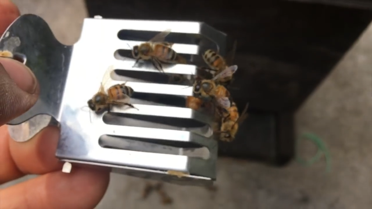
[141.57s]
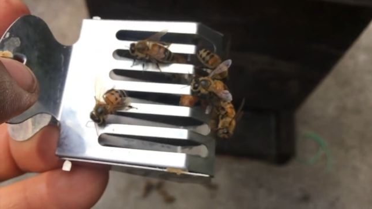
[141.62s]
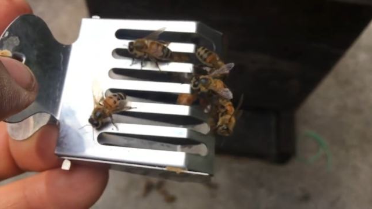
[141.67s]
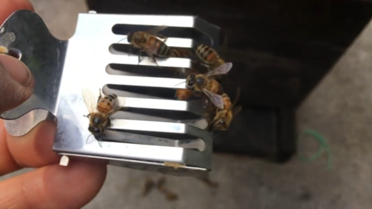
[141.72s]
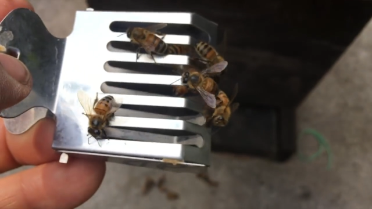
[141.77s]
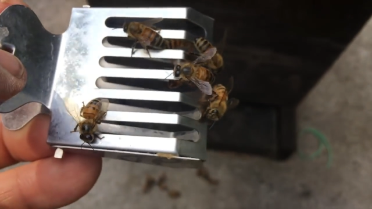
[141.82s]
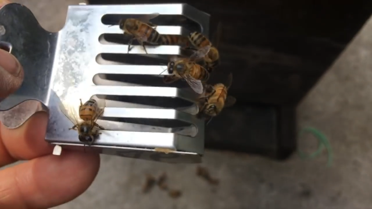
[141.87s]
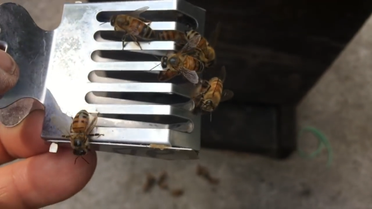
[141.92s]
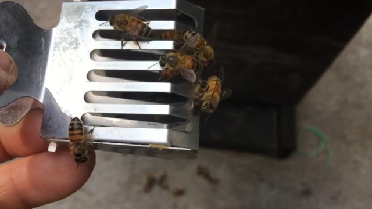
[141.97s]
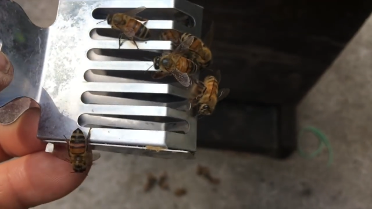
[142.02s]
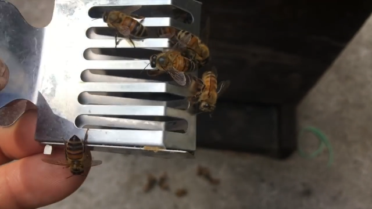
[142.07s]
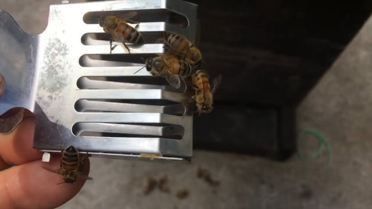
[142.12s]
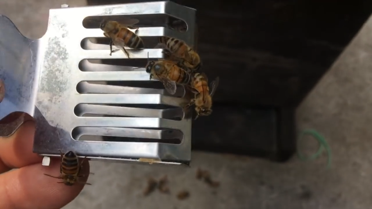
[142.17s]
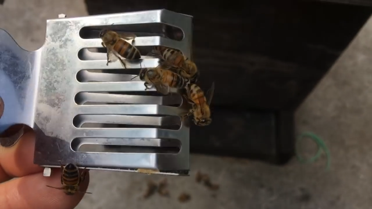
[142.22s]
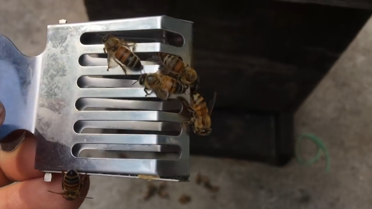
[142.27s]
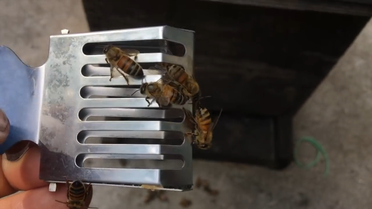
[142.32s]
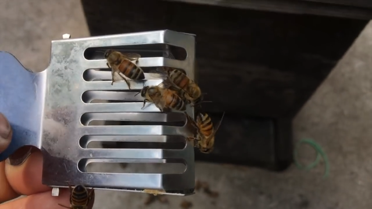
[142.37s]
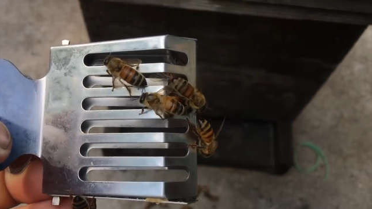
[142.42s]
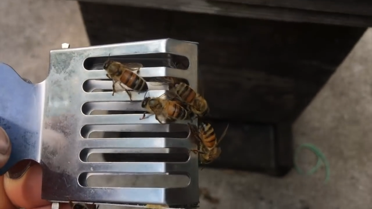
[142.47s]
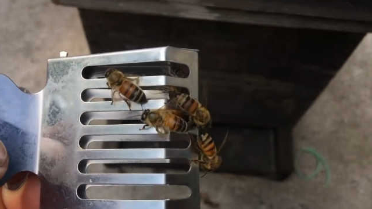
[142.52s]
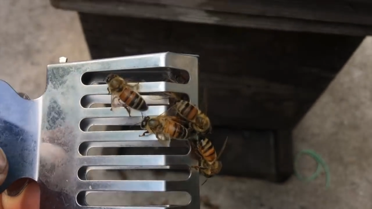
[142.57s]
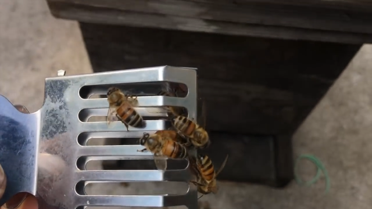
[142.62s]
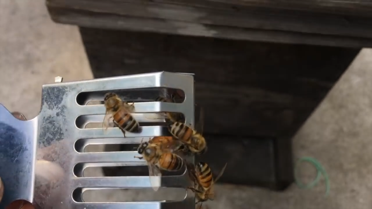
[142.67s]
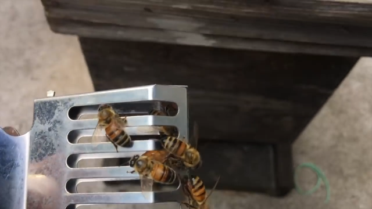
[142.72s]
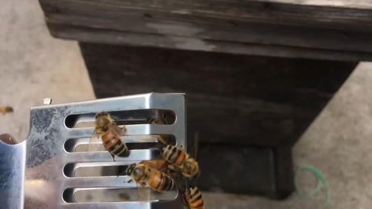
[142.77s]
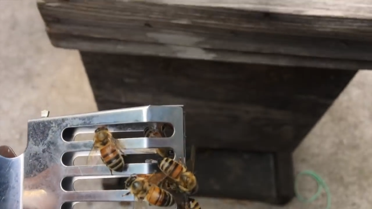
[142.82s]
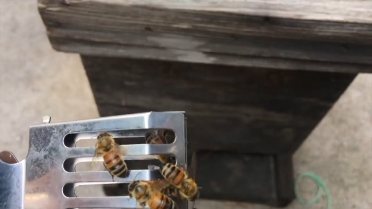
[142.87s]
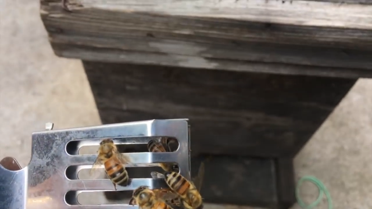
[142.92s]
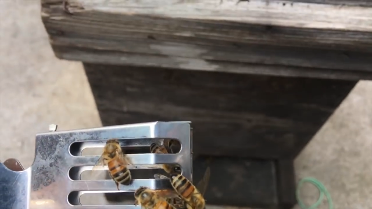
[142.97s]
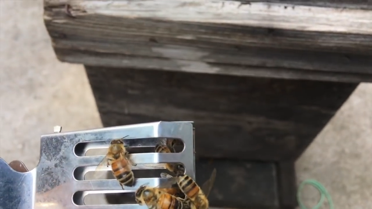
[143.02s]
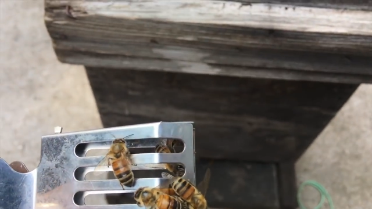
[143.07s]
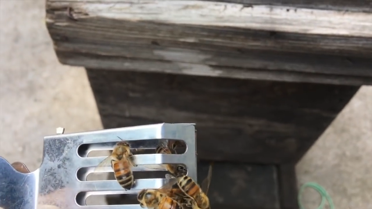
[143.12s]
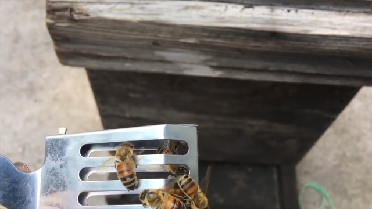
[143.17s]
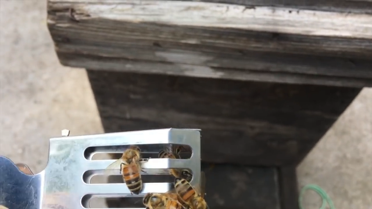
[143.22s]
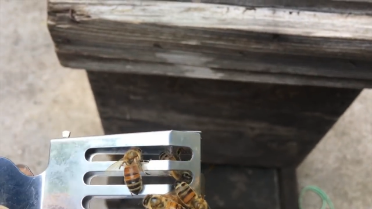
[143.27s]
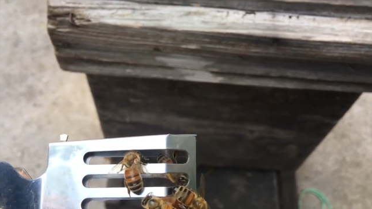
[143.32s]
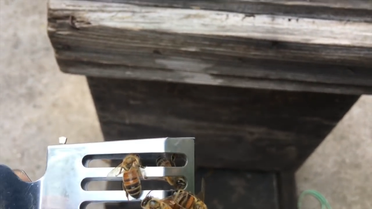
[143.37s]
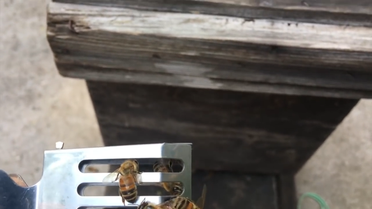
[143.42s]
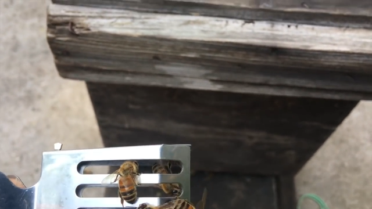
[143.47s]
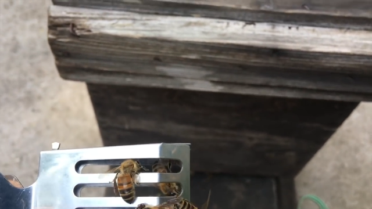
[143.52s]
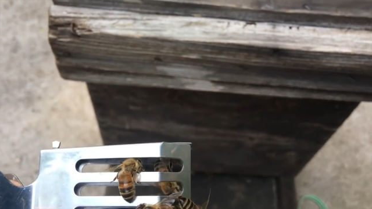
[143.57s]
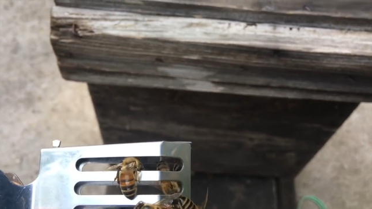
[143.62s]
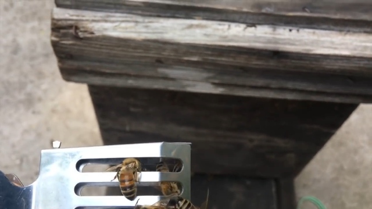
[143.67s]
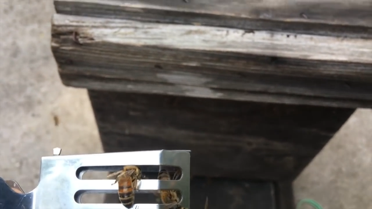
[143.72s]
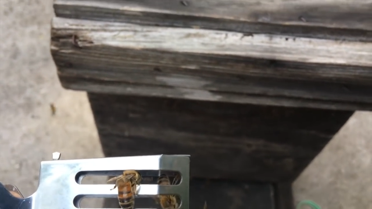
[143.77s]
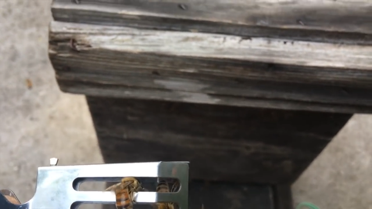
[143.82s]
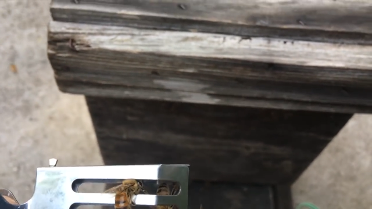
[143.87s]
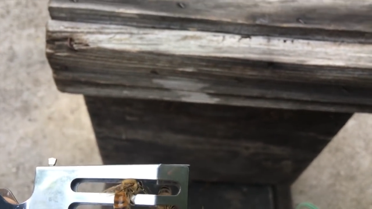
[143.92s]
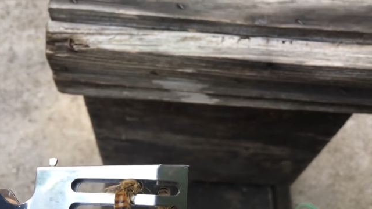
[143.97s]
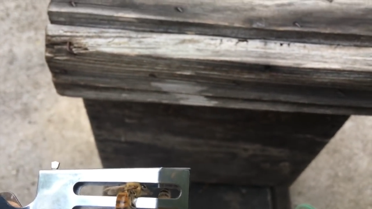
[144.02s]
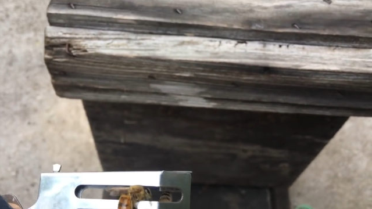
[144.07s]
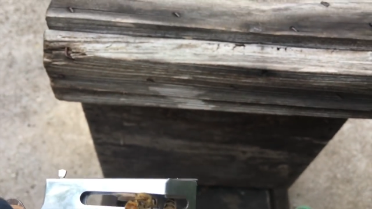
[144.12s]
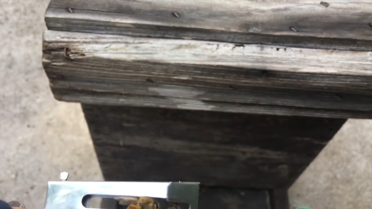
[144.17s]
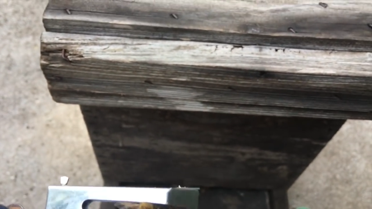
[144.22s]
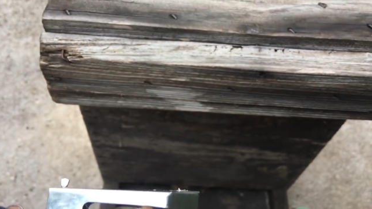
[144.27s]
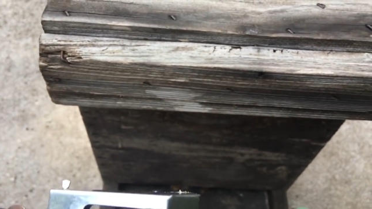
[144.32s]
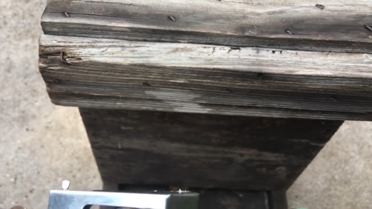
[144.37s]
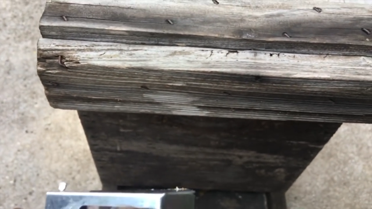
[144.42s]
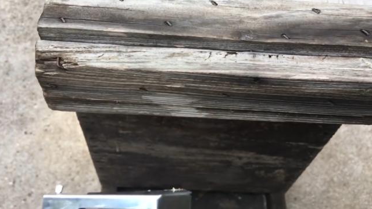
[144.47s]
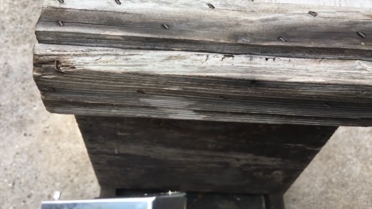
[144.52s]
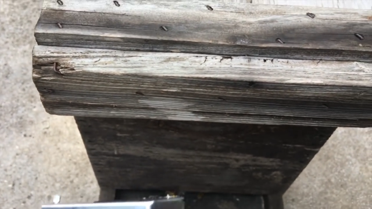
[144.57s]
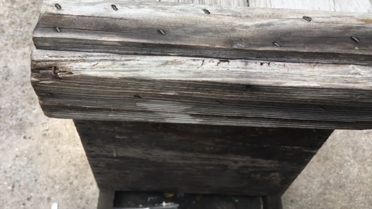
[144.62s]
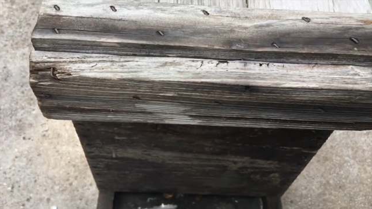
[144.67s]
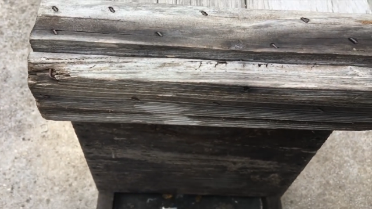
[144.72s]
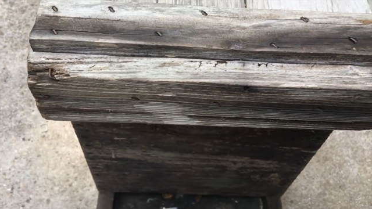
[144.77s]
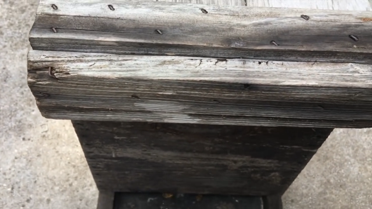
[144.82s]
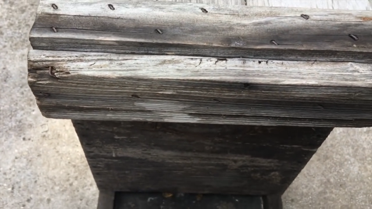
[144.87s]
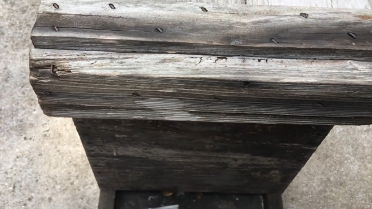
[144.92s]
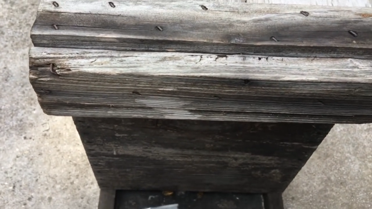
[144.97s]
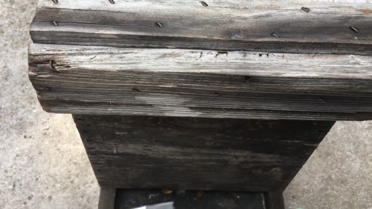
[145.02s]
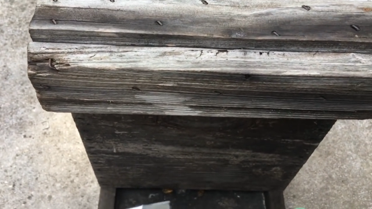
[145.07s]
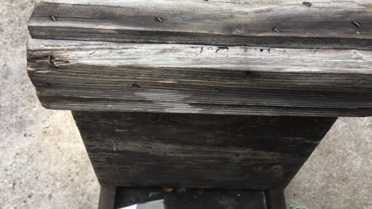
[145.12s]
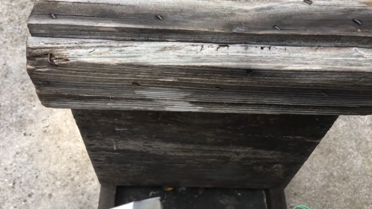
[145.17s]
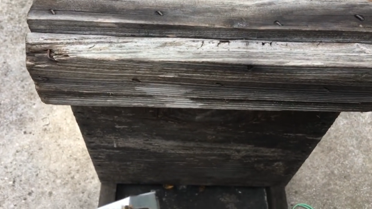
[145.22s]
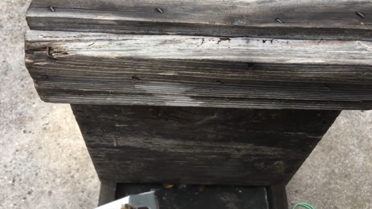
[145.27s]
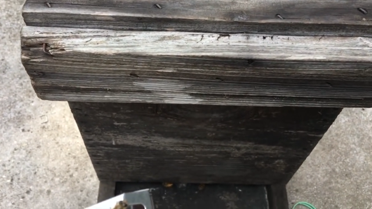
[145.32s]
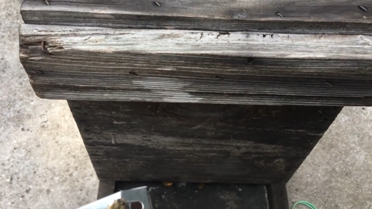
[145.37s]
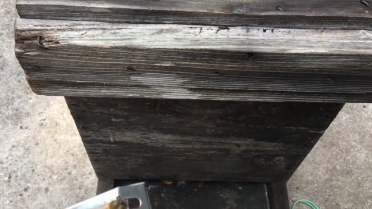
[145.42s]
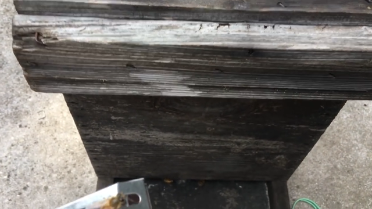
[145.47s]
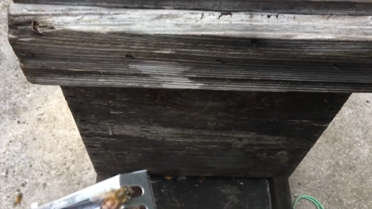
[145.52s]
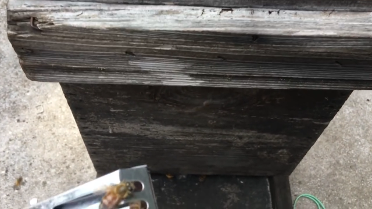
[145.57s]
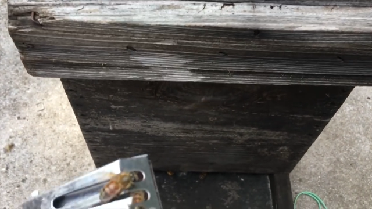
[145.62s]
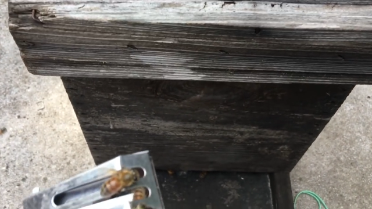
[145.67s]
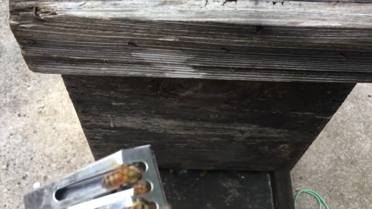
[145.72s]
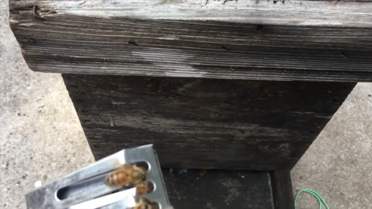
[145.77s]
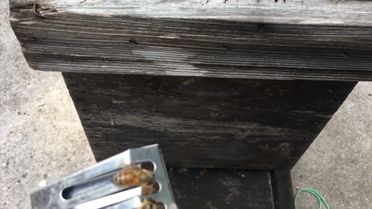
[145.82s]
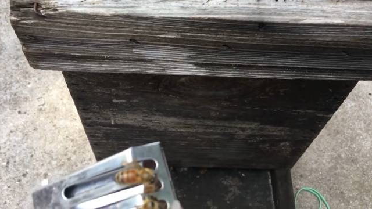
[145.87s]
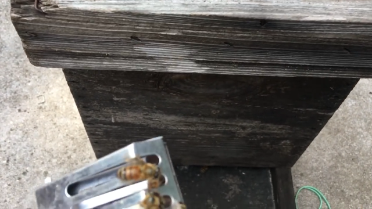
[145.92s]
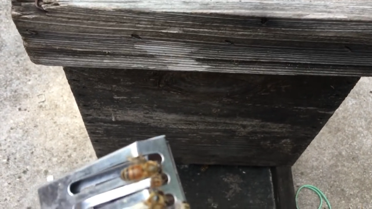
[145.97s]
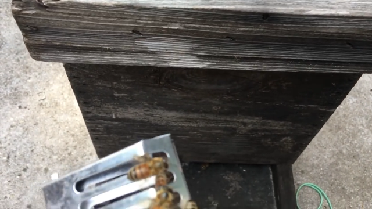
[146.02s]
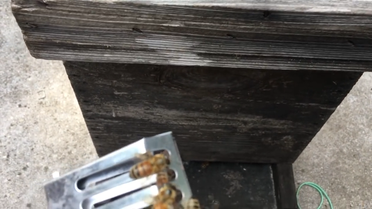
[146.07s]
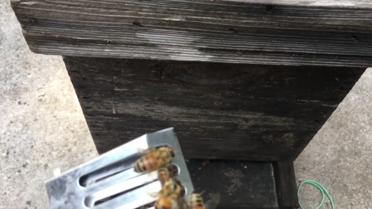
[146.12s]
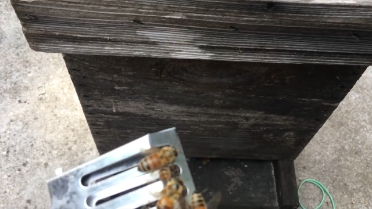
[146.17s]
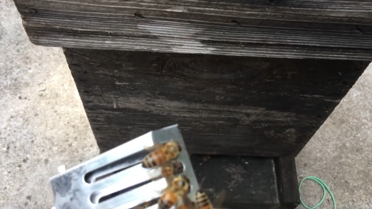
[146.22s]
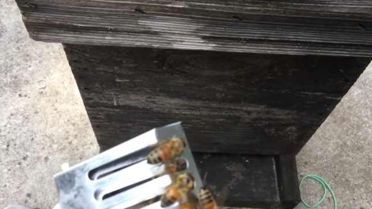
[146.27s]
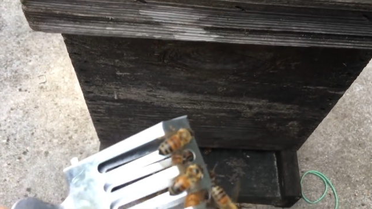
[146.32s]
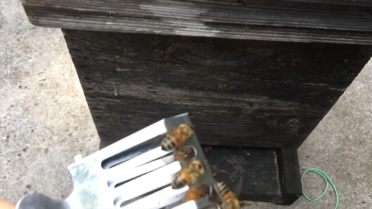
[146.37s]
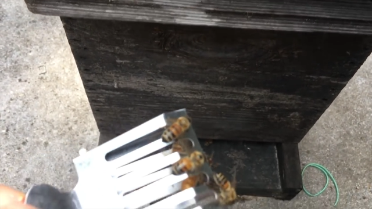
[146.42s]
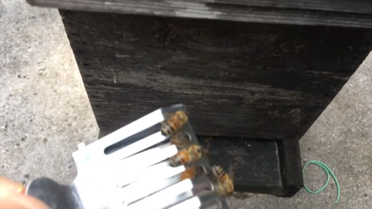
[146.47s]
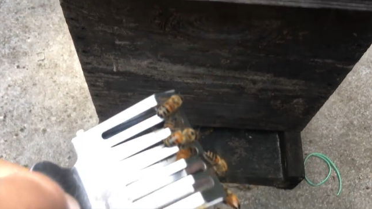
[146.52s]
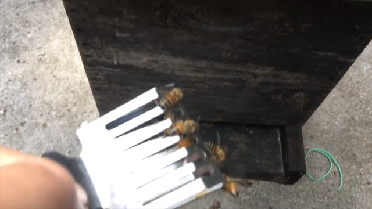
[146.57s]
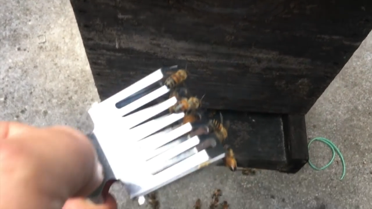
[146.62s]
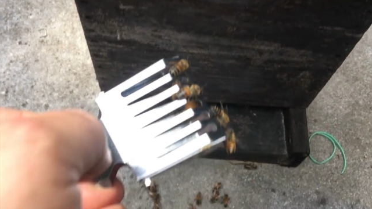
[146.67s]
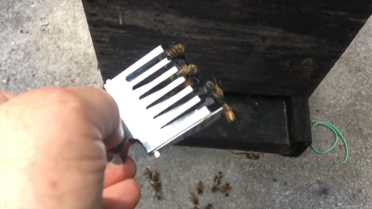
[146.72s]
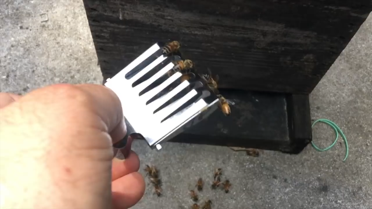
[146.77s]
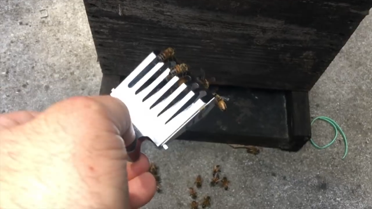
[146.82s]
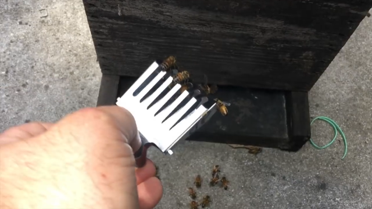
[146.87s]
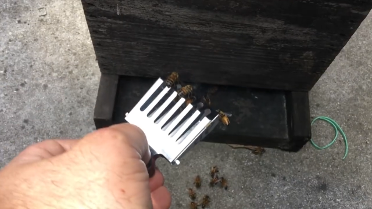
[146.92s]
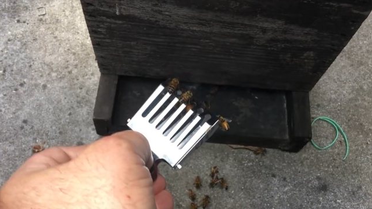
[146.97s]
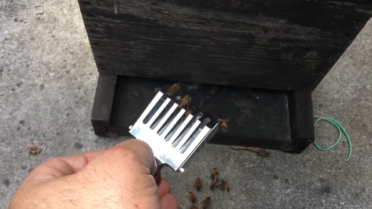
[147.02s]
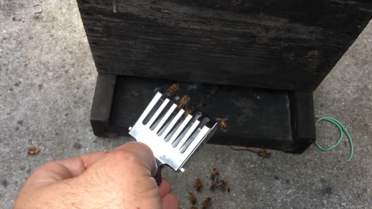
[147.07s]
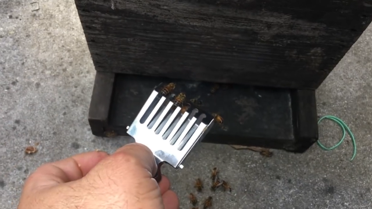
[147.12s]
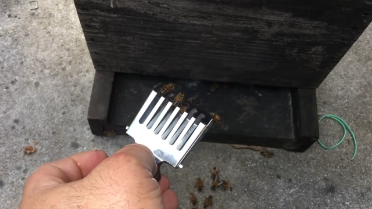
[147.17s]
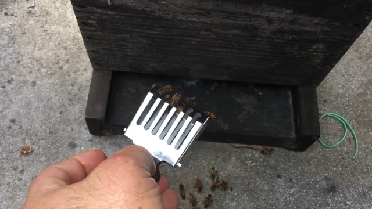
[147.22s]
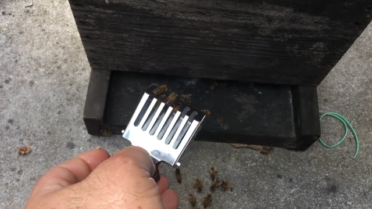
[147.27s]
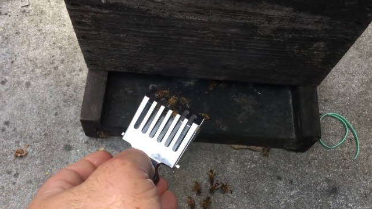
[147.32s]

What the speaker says: (no speaker visible)